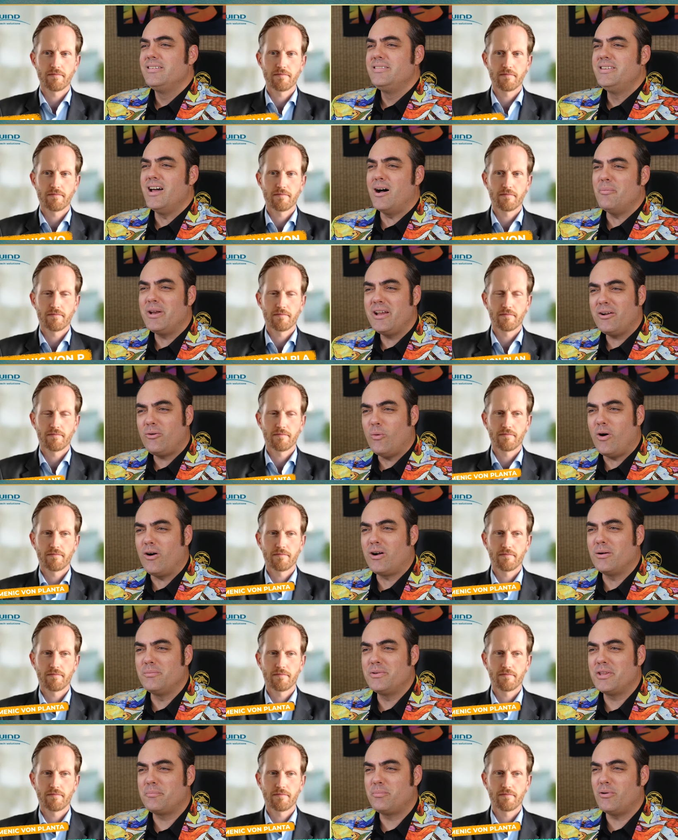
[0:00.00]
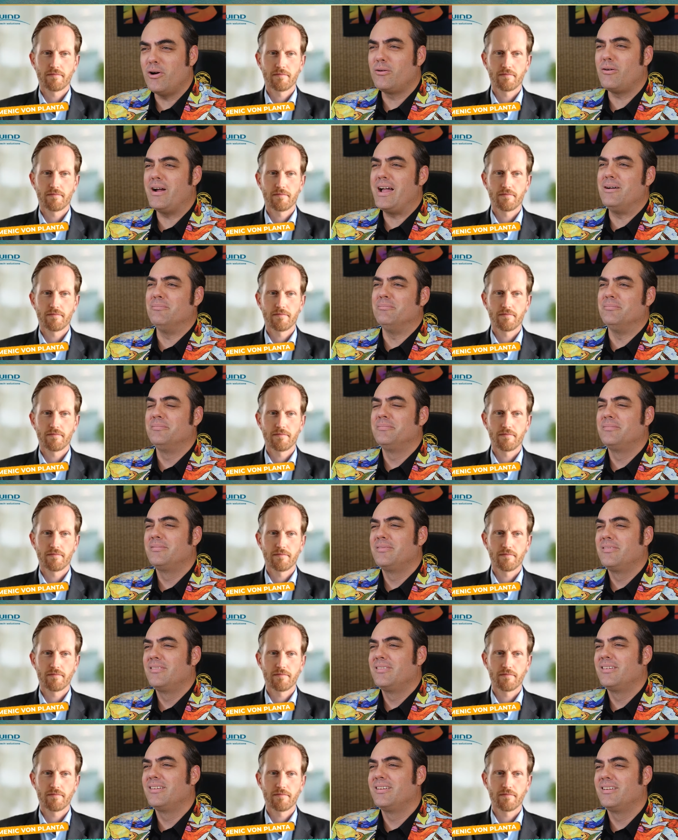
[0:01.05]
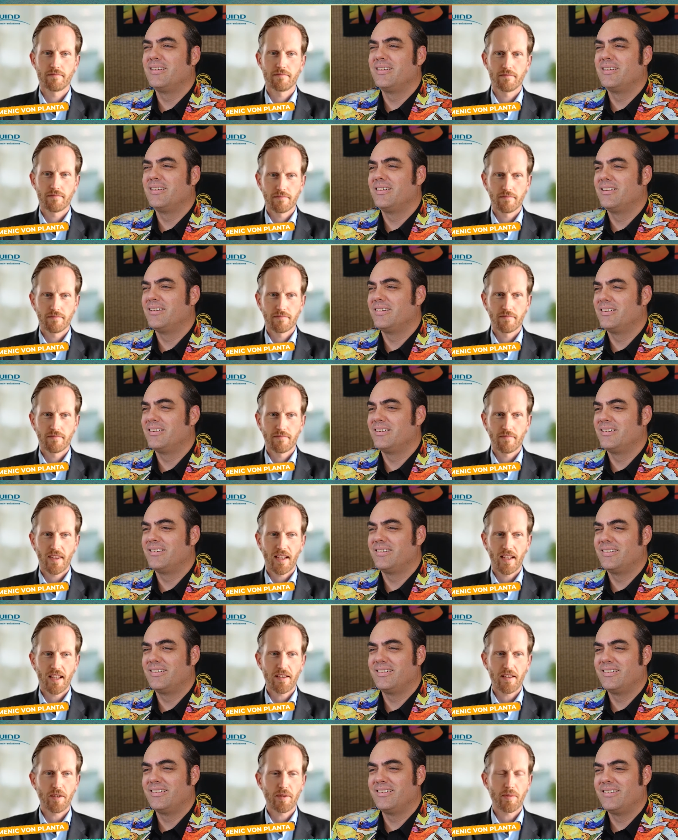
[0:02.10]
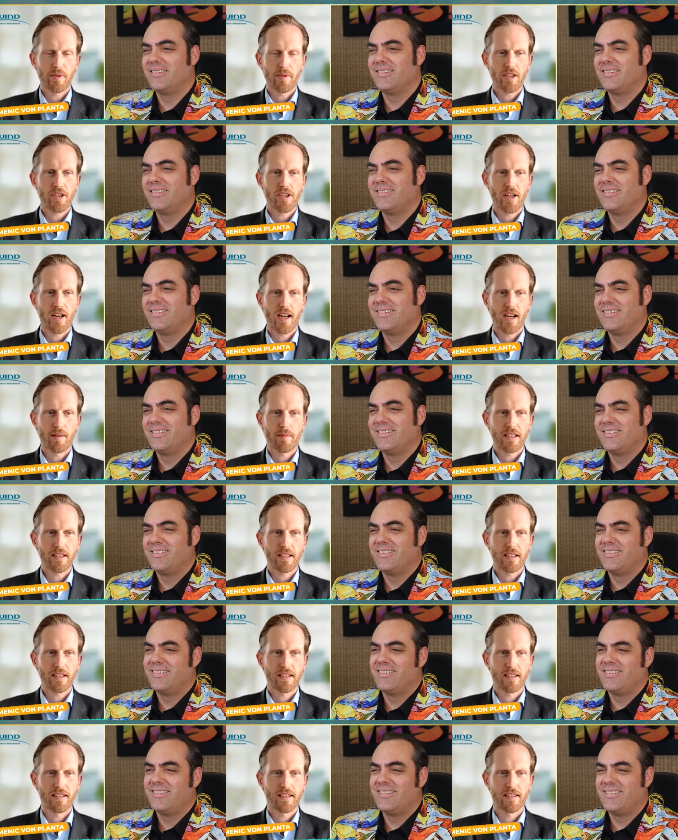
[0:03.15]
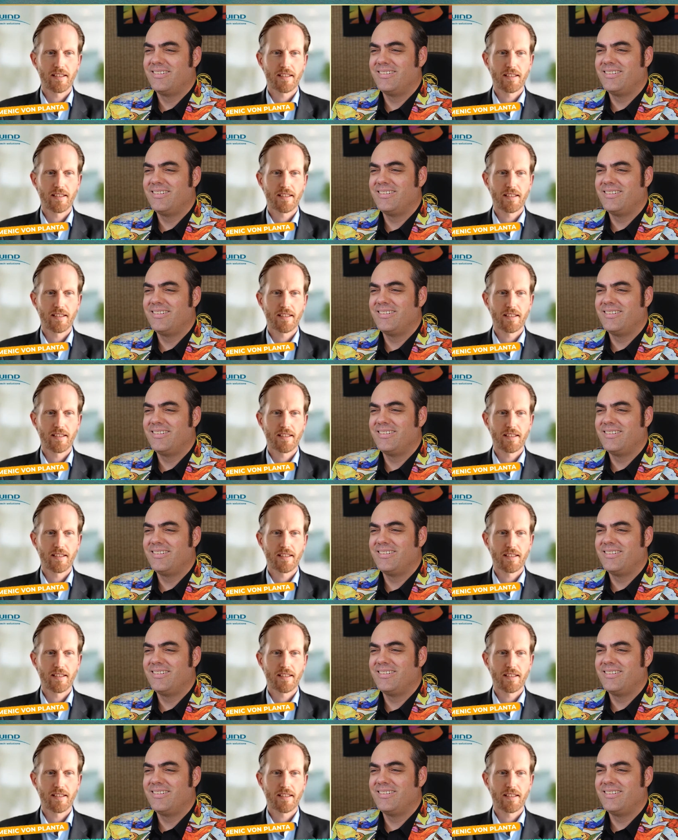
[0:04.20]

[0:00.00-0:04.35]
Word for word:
Speaker 1: Domenic, welcome to the program.
Speaker 2: Thank you very much. Hi, Matt.